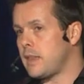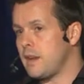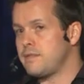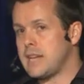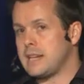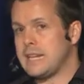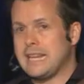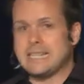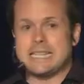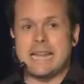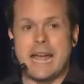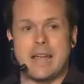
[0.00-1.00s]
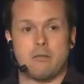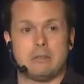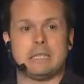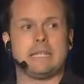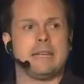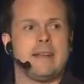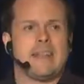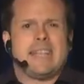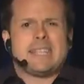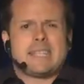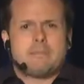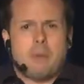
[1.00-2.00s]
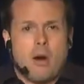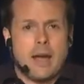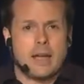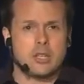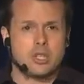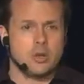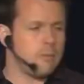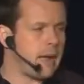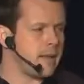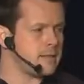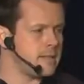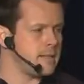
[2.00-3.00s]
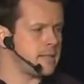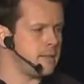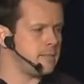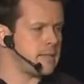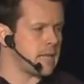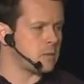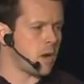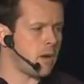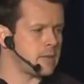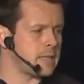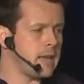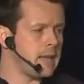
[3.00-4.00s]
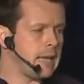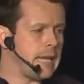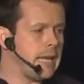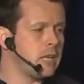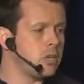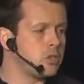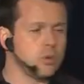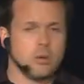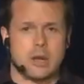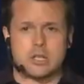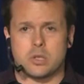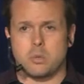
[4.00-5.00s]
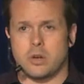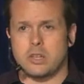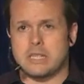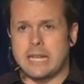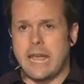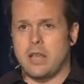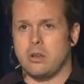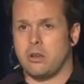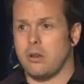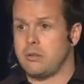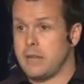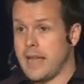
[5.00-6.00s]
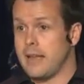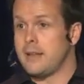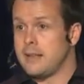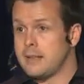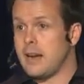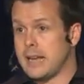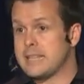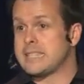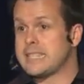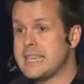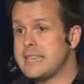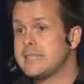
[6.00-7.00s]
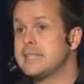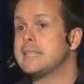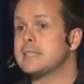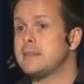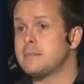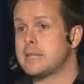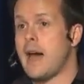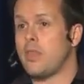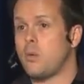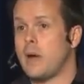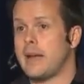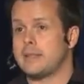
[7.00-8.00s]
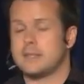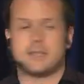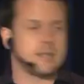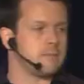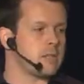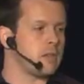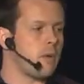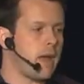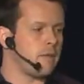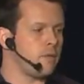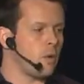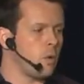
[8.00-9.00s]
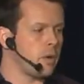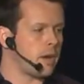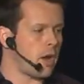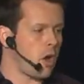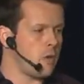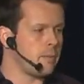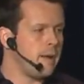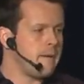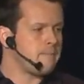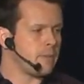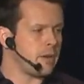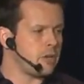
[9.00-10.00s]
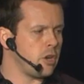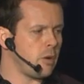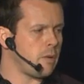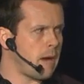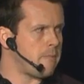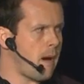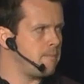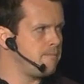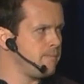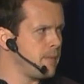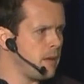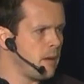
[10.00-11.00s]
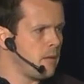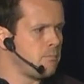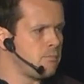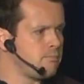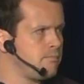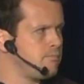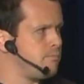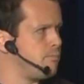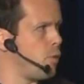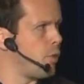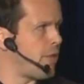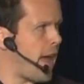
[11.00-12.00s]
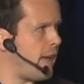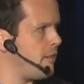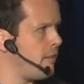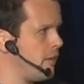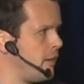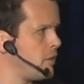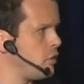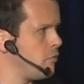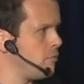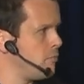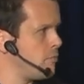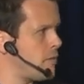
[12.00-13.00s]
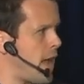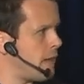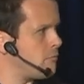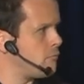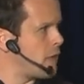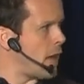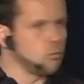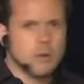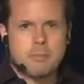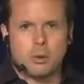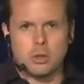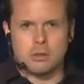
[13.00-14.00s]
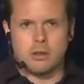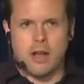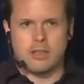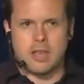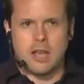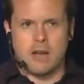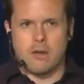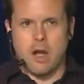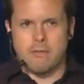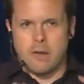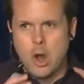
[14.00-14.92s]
that I've done here today really inspired you about systems, that's what I was here to do. I just wanted to get you to go, yeah, I can see systems are the way. Systems are the way forward. I hope that, you know, I, I put that that, that ripple. I think I've, I've